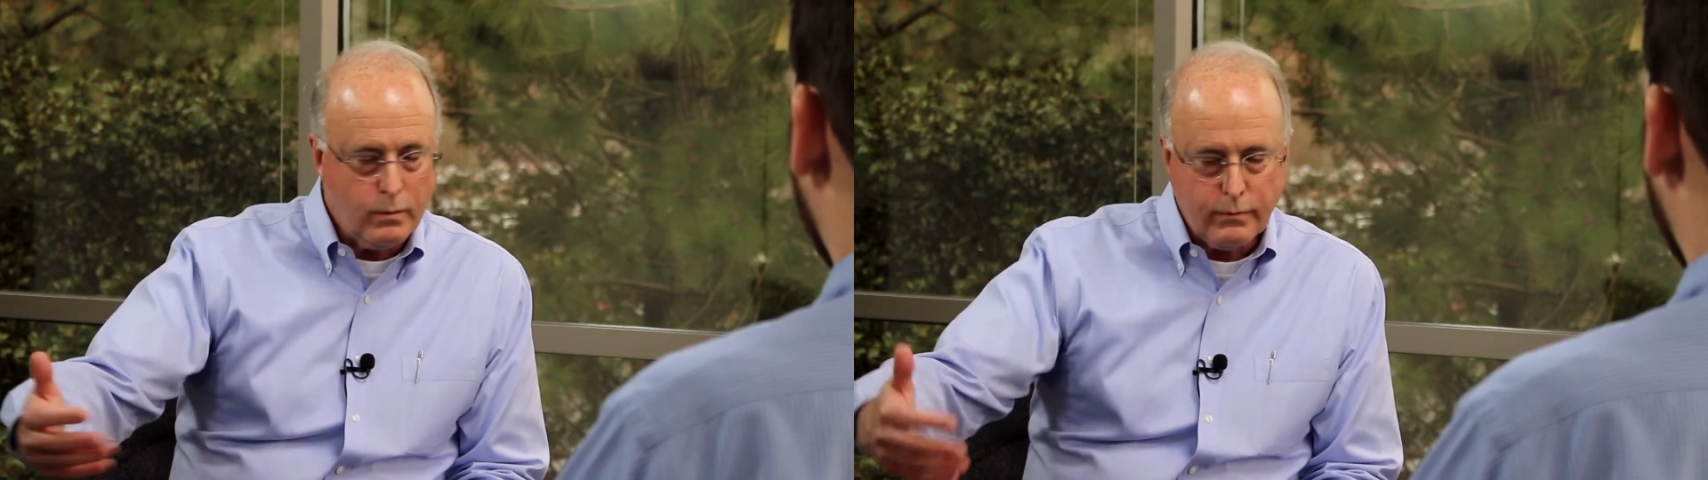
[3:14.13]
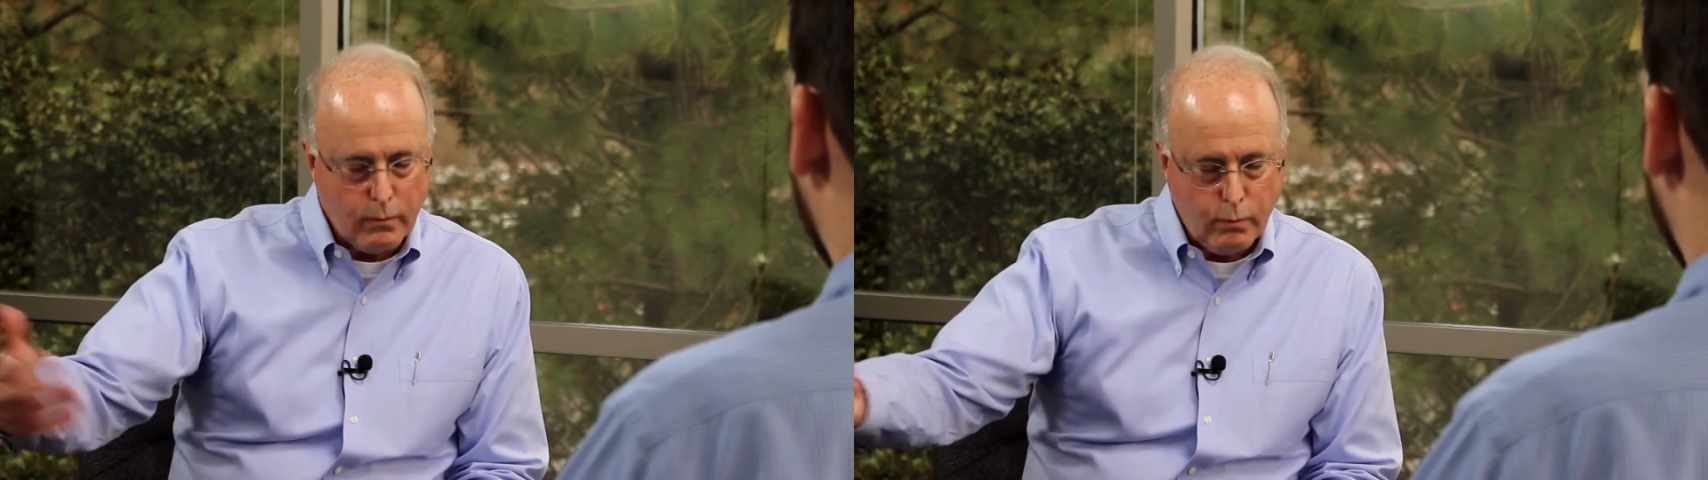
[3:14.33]

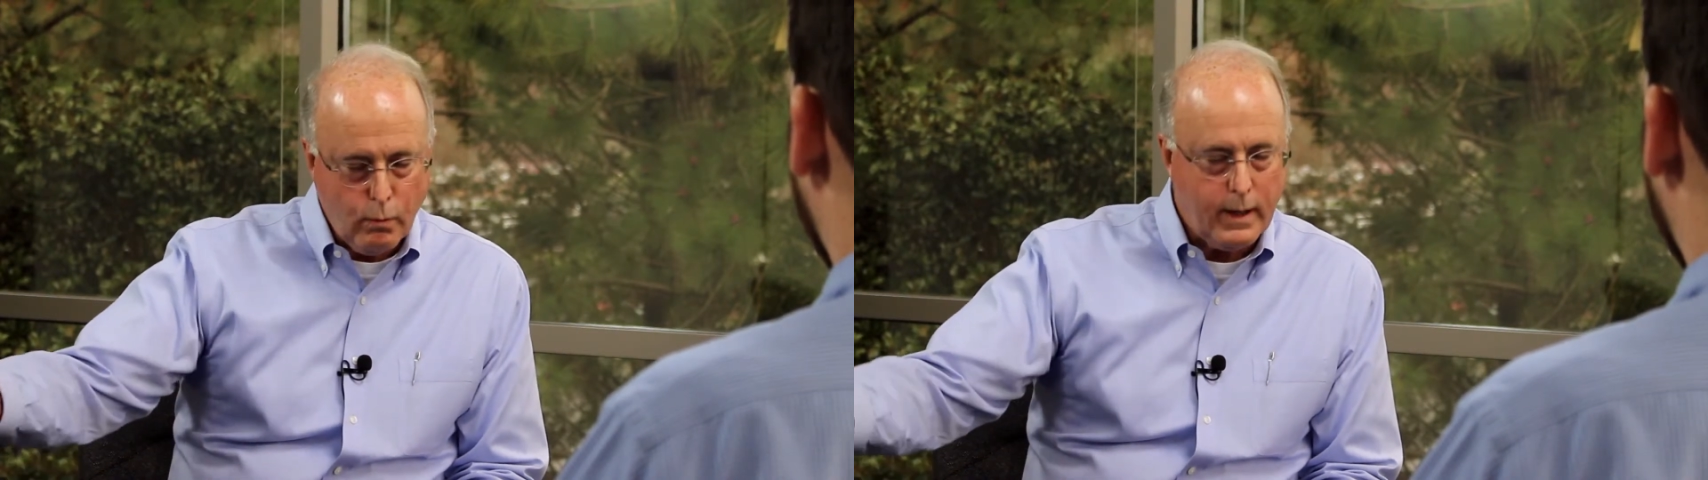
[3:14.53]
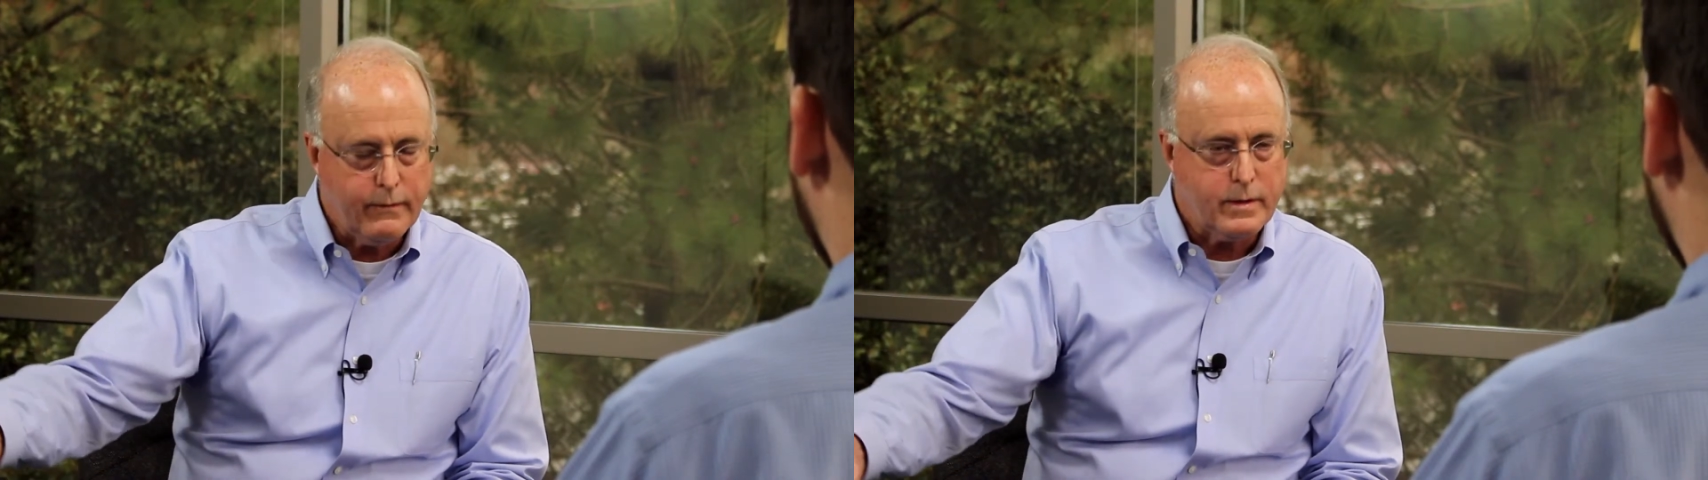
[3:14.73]
for
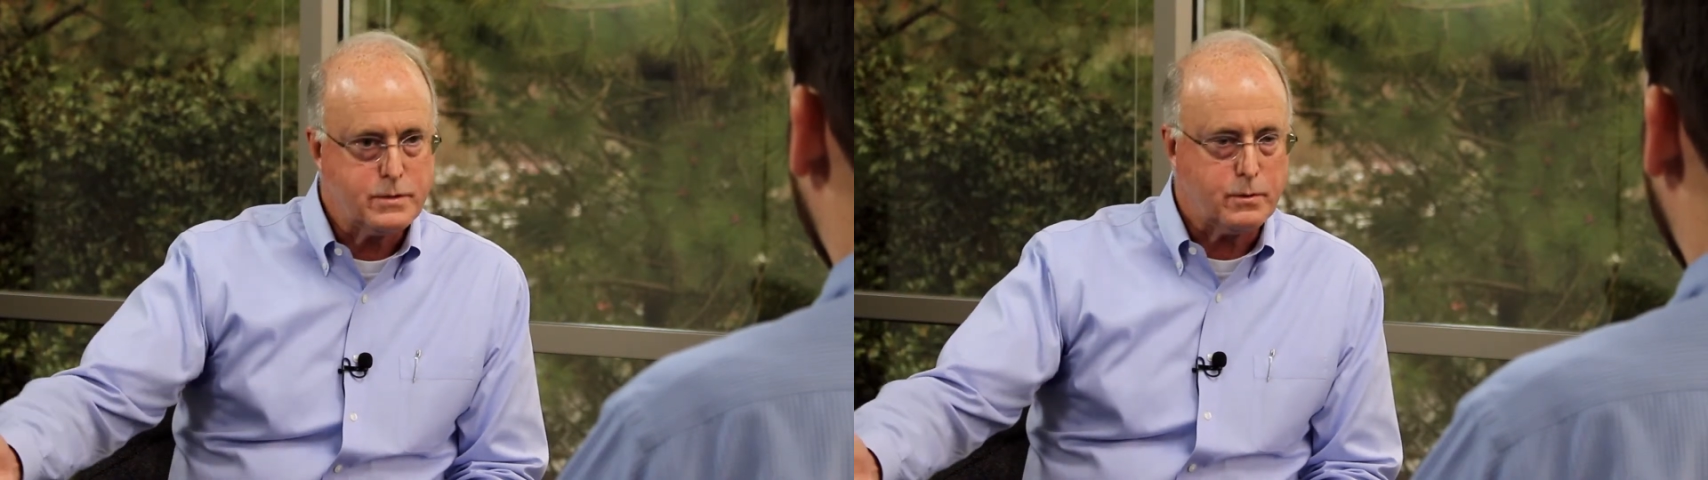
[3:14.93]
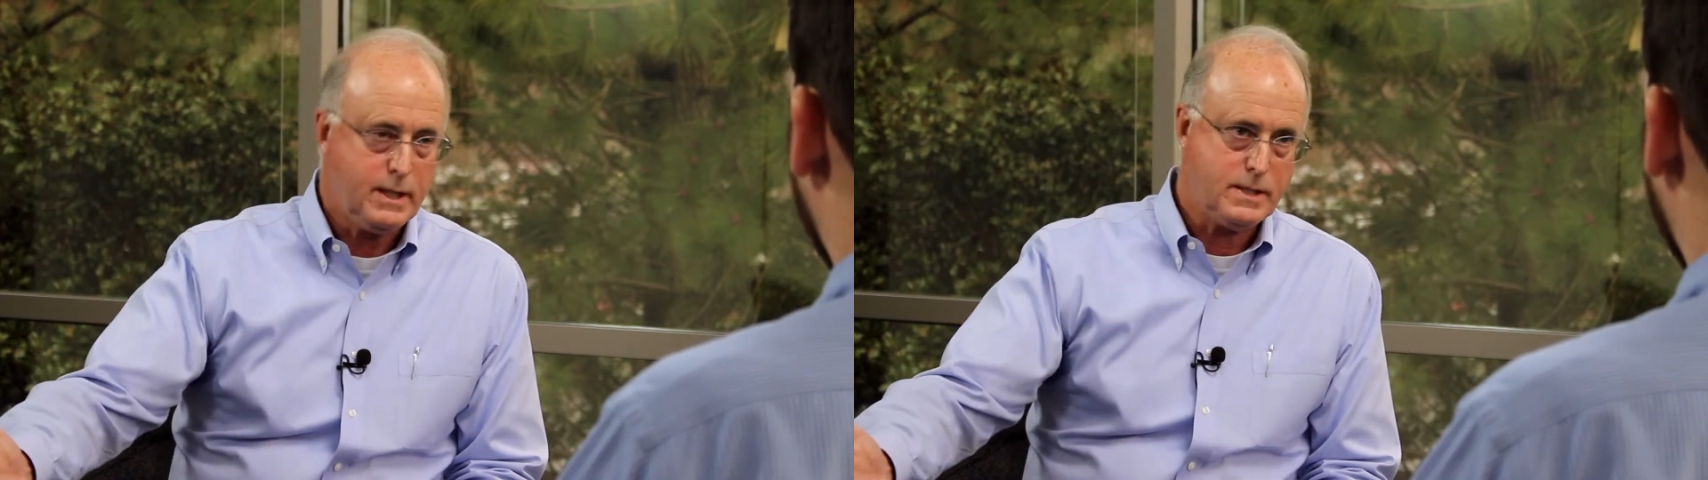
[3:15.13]
whatever the
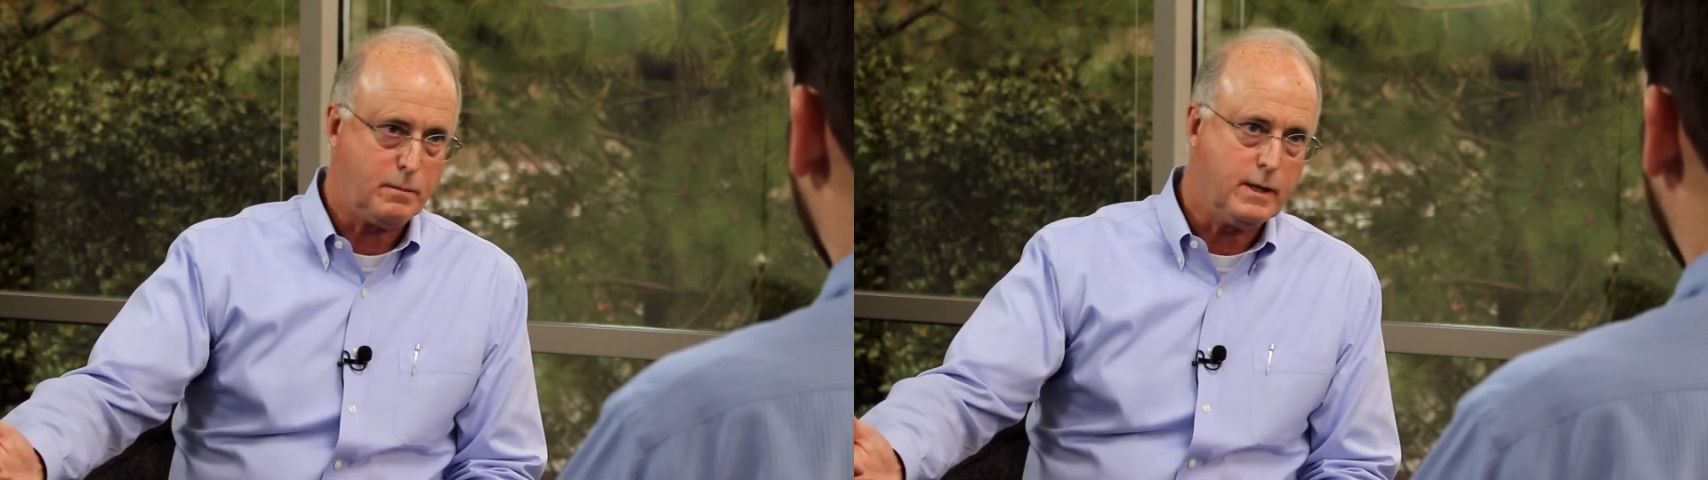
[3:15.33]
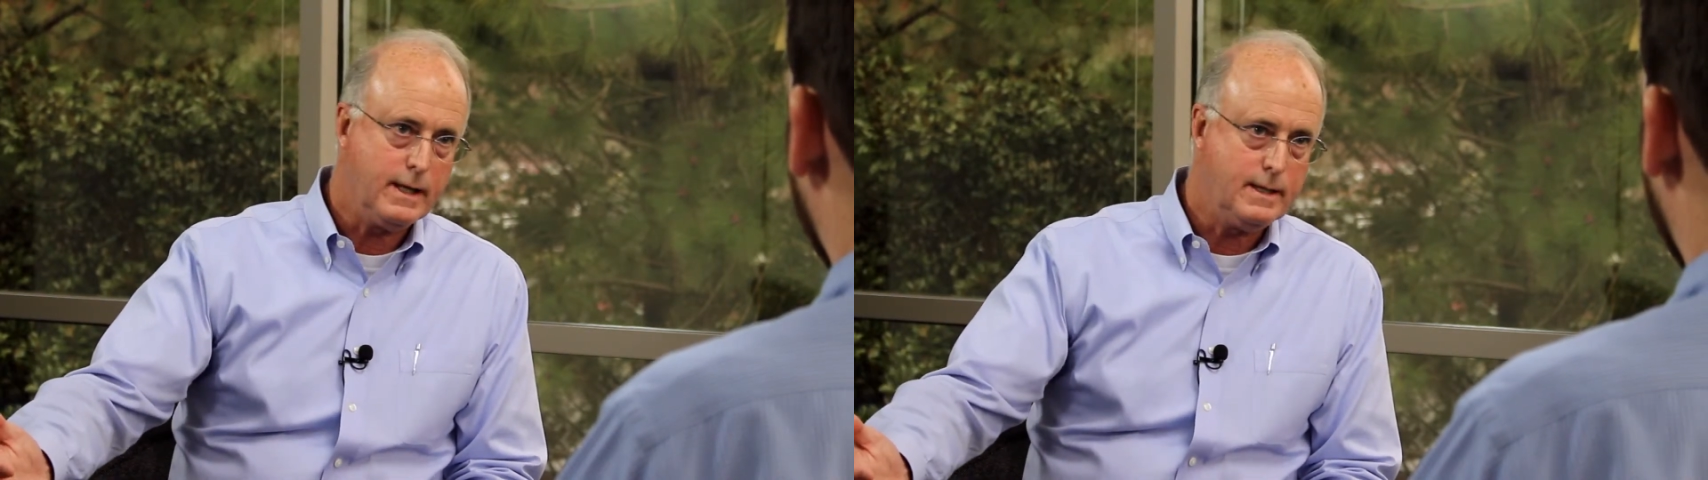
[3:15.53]

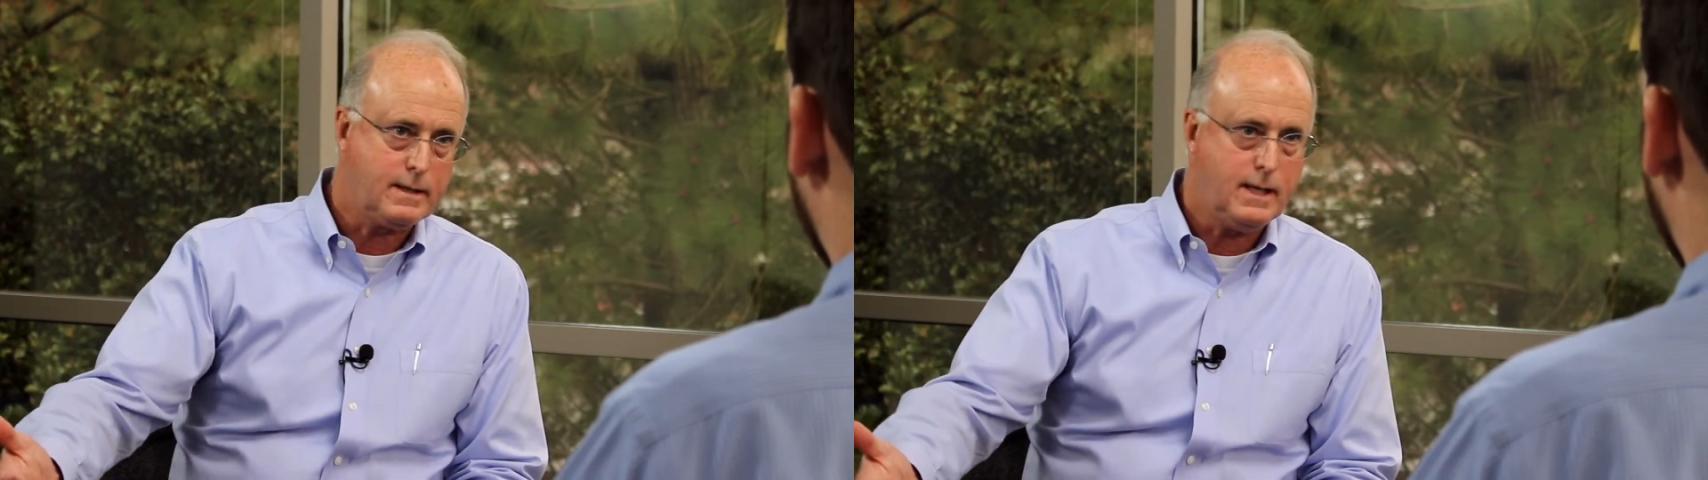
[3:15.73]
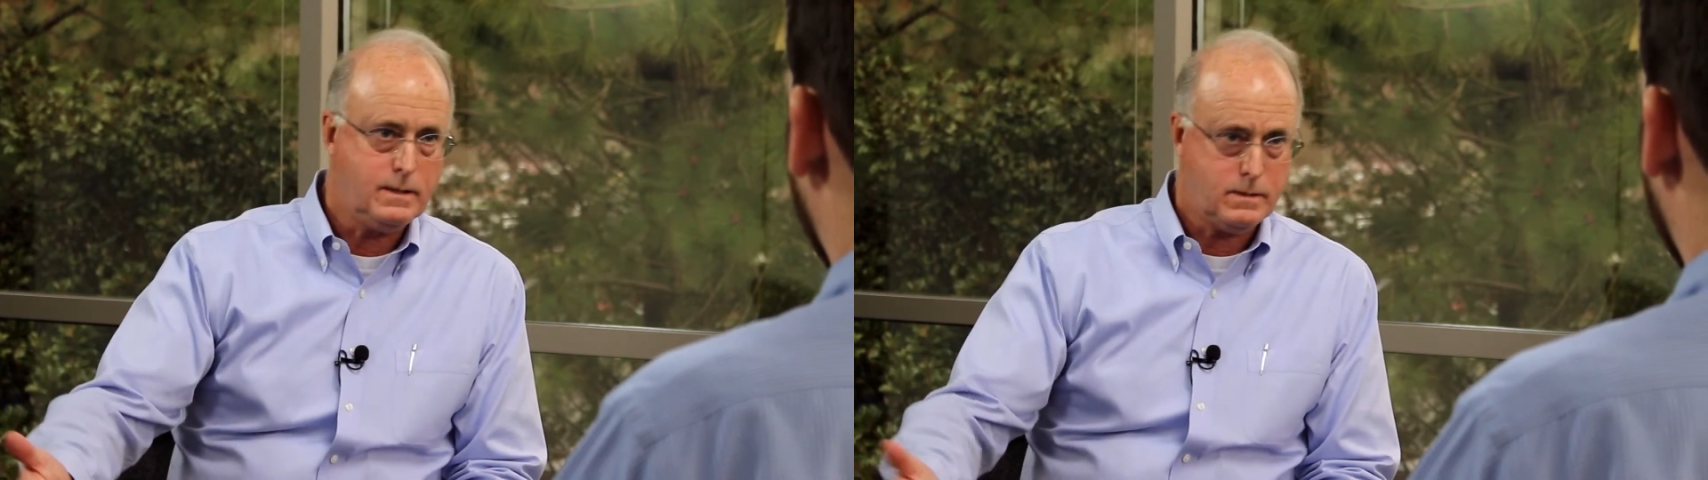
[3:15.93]
strategic plan
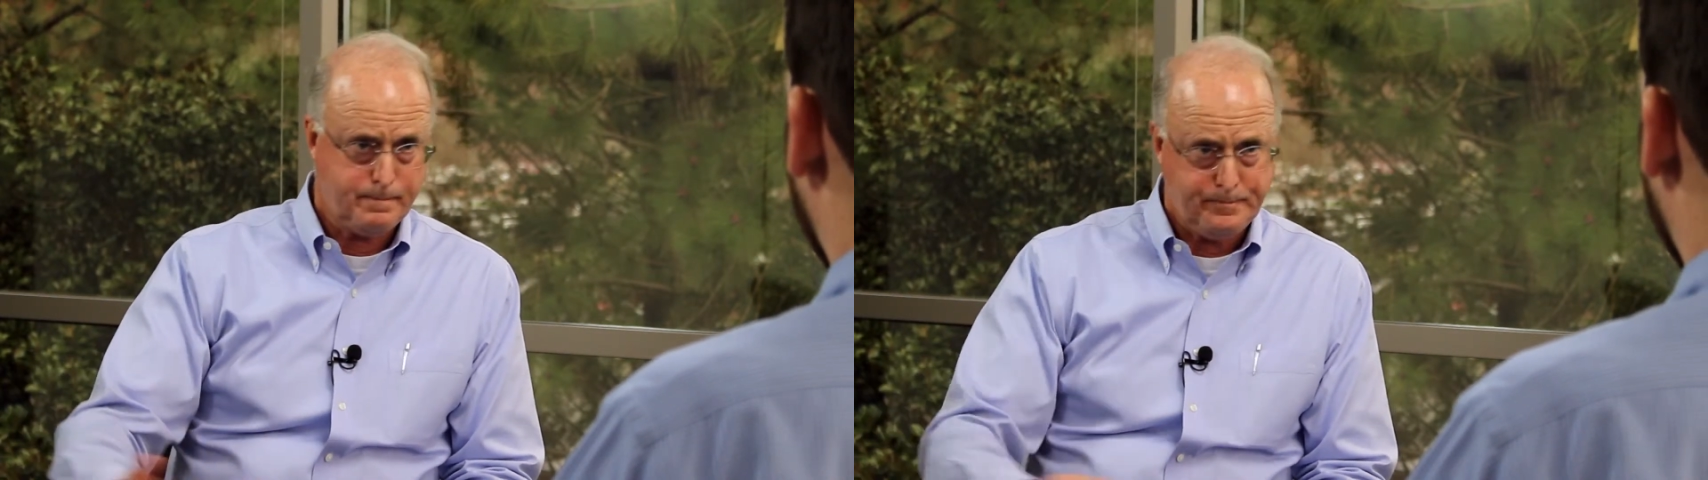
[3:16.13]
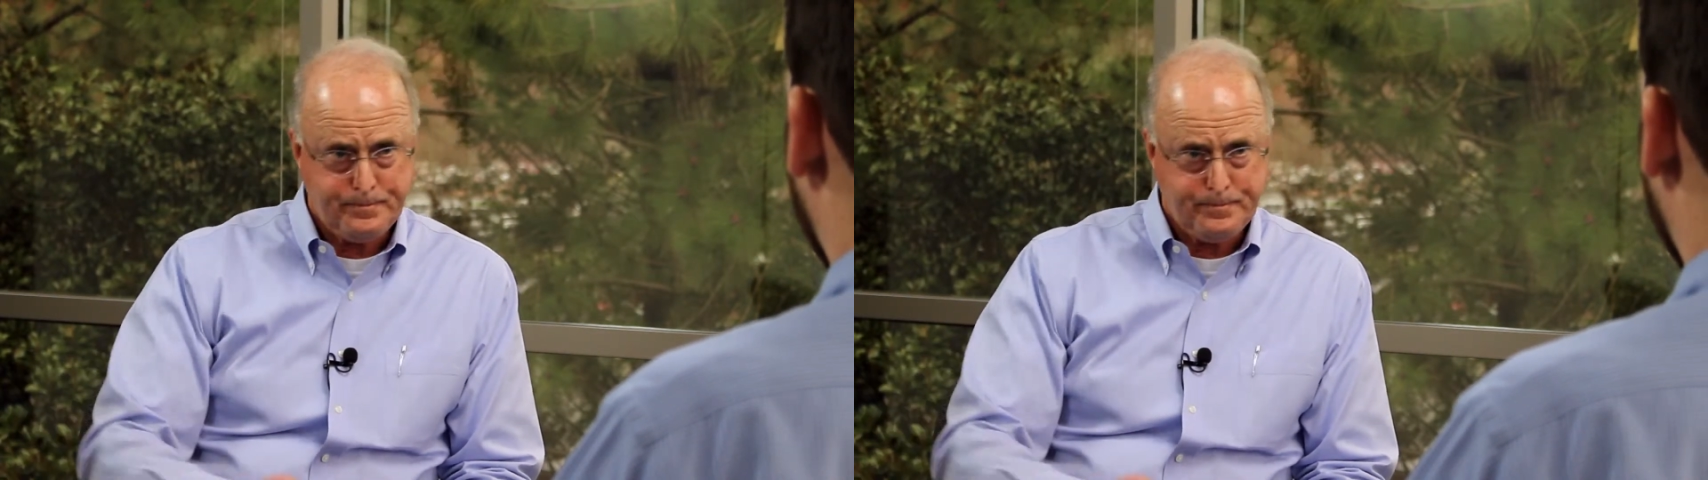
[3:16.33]
dictates.